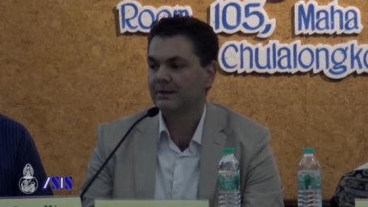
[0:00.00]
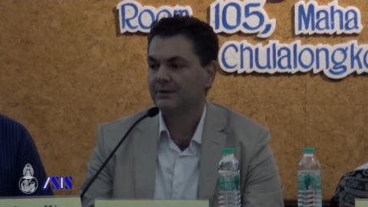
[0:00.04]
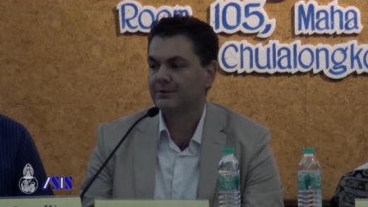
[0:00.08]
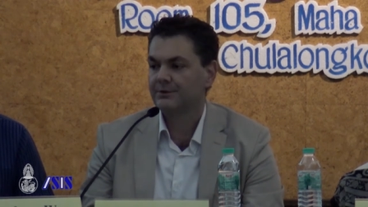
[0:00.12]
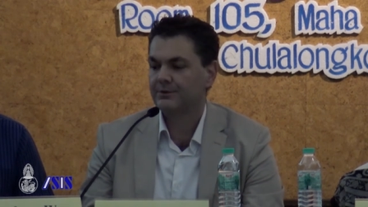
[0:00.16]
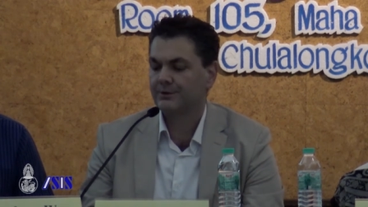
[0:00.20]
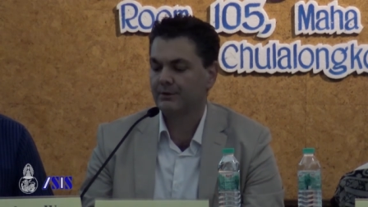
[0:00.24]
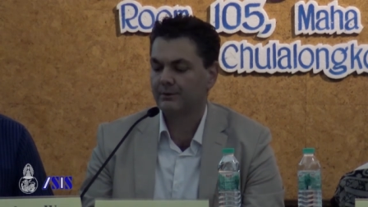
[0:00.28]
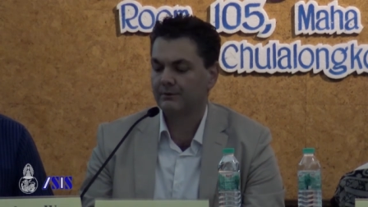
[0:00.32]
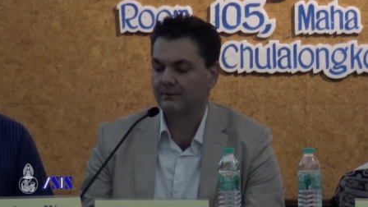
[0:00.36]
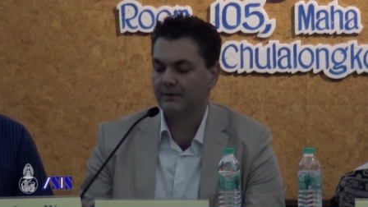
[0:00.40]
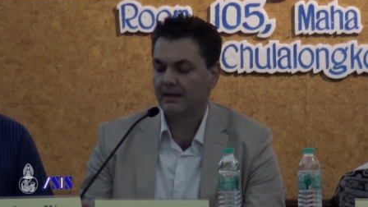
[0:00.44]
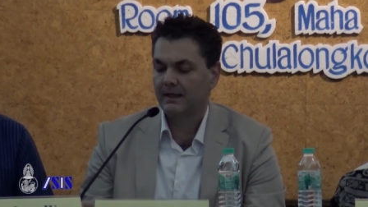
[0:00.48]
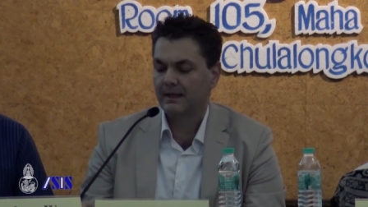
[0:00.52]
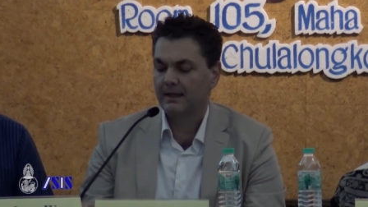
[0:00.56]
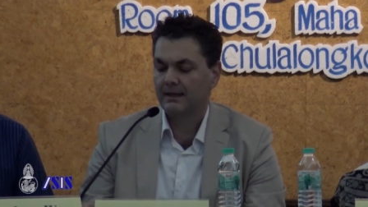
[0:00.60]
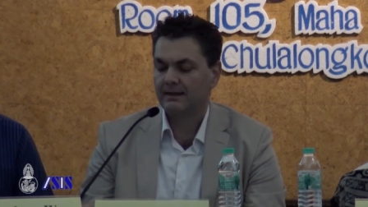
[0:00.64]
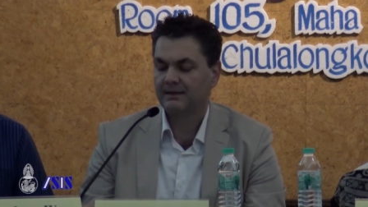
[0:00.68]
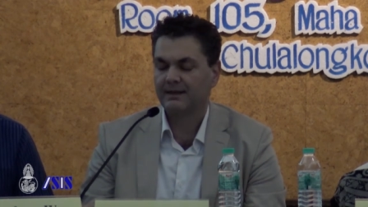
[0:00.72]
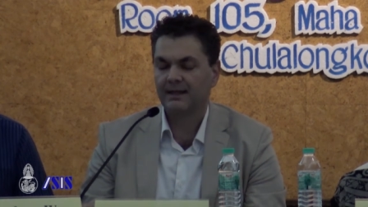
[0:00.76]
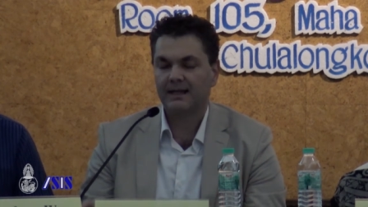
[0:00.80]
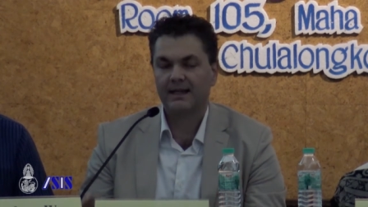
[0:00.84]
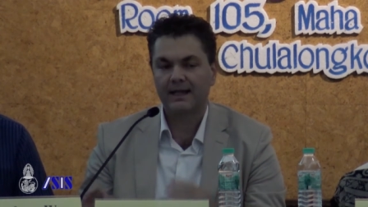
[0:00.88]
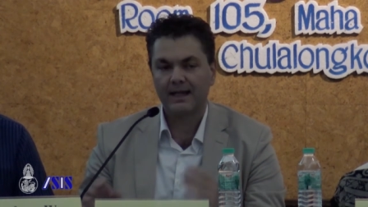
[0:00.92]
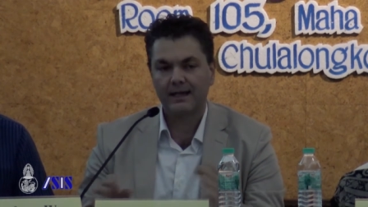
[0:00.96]
So
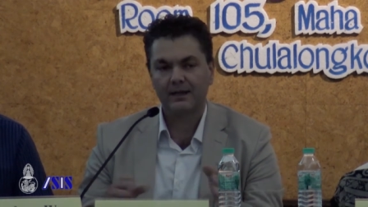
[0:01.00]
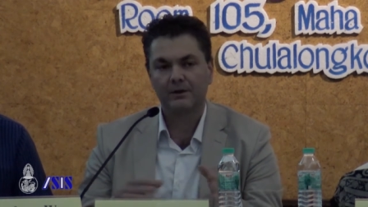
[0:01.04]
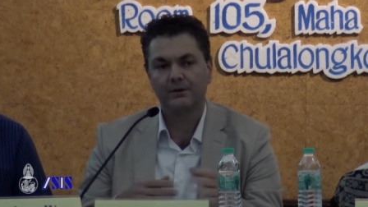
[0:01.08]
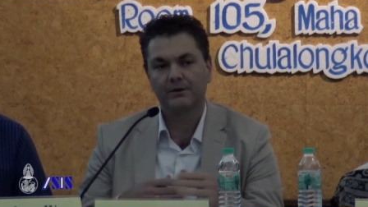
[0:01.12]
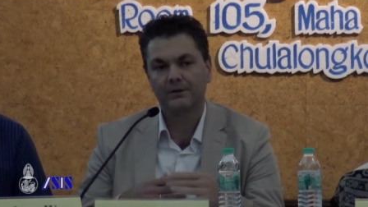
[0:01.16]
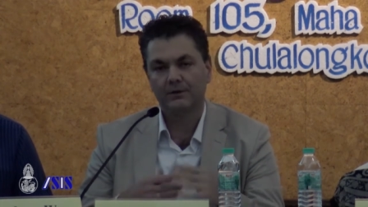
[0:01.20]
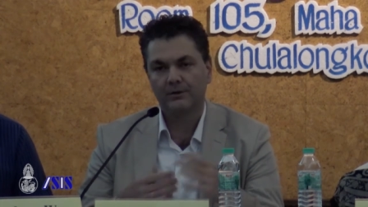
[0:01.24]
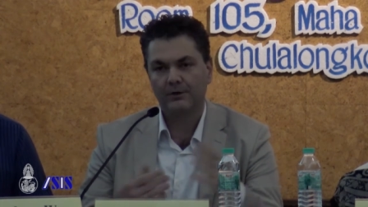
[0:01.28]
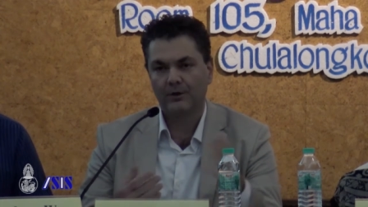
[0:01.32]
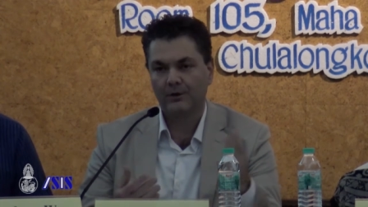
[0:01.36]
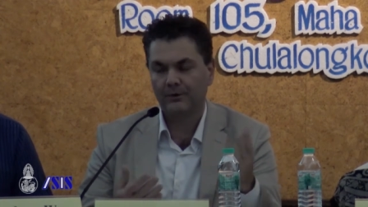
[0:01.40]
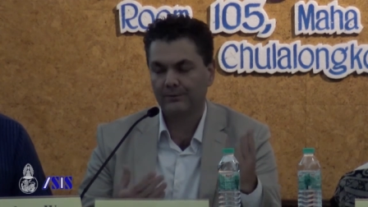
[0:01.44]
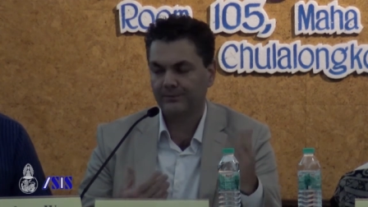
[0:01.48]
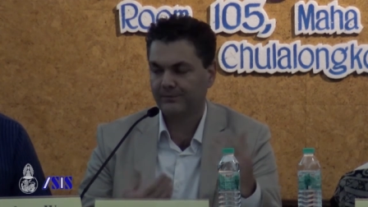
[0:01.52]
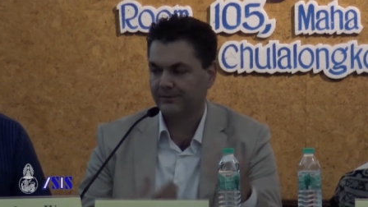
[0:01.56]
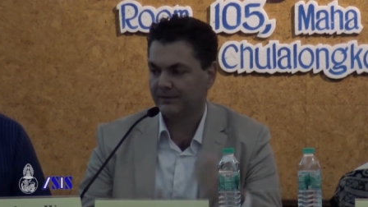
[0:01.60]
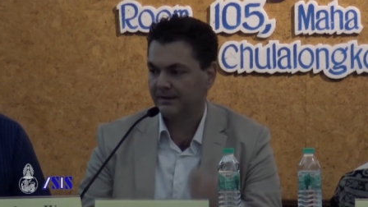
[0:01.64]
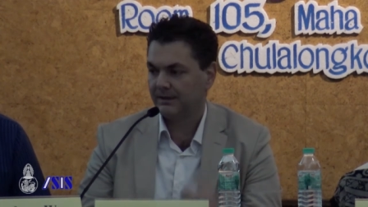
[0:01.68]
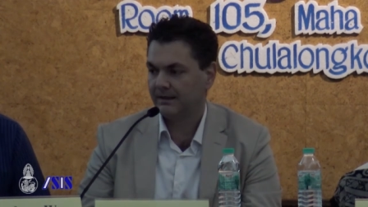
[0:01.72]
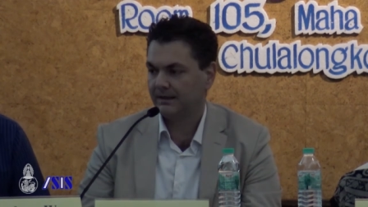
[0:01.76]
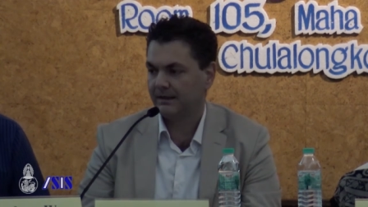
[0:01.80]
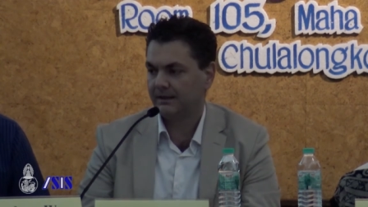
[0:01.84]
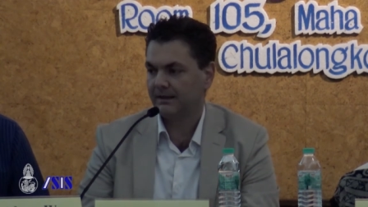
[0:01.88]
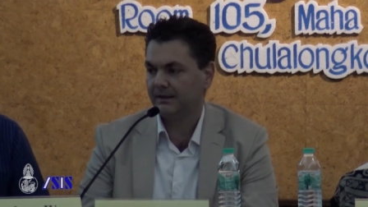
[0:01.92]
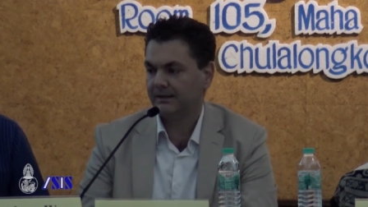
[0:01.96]
the lack
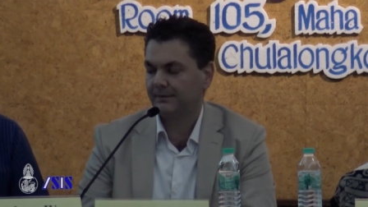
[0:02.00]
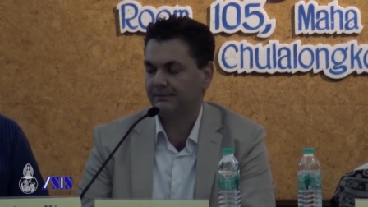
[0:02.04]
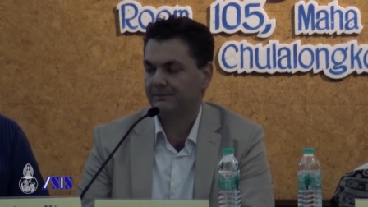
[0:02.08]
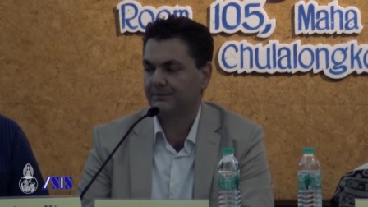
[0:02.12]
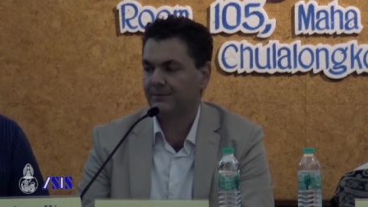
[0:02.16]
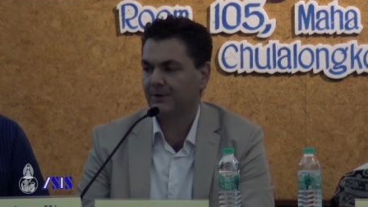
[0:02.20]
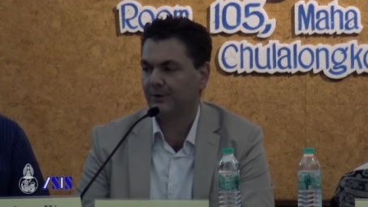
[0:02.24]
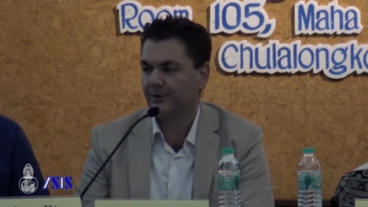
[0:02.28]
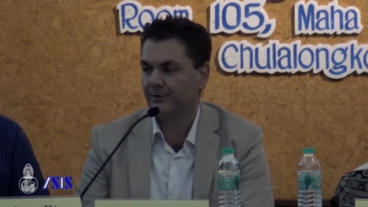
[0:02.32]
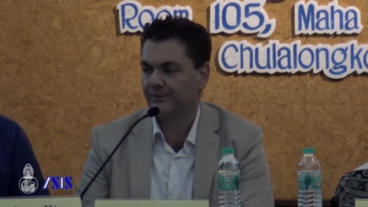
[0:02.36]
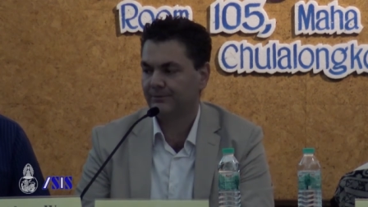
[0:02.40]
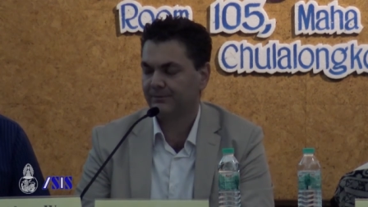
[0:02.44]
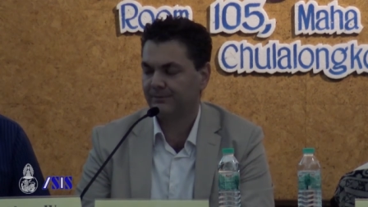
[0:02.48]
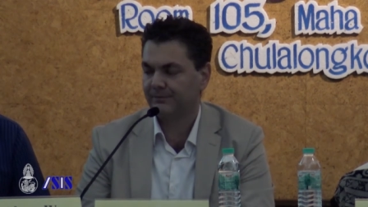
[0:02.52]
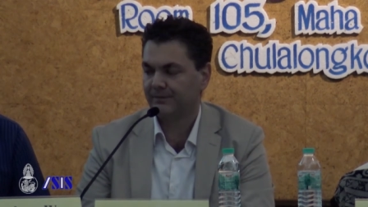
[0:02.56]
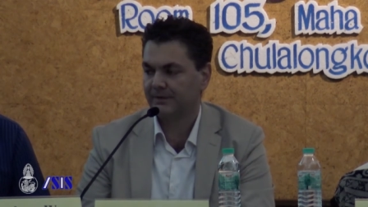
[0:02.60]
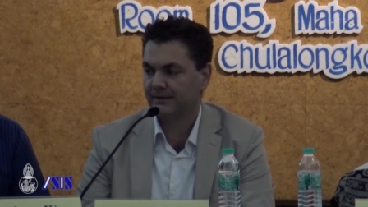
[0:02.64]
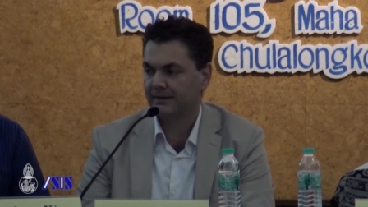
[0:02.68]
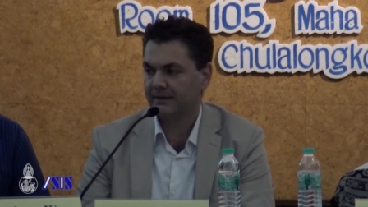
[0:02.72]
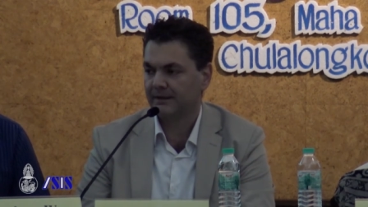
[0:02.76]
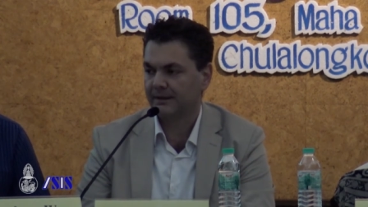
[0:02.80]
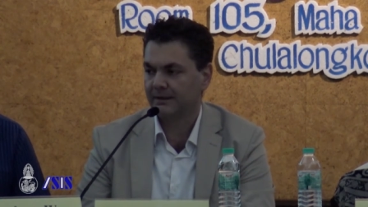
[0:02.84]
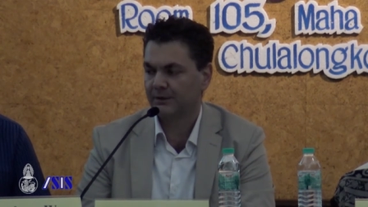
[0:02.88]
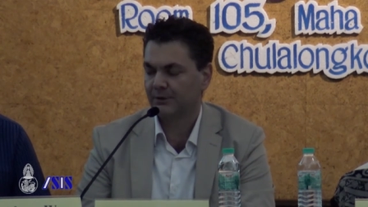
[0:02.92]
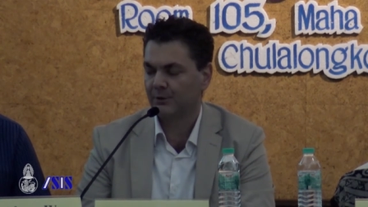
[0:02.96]

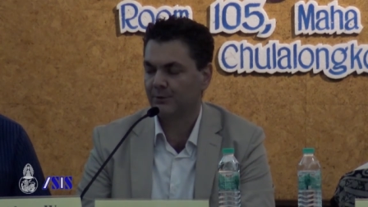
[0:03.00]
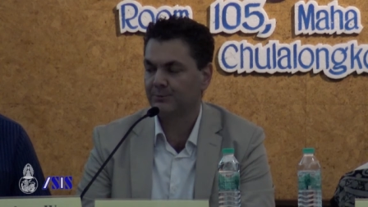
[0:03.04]
of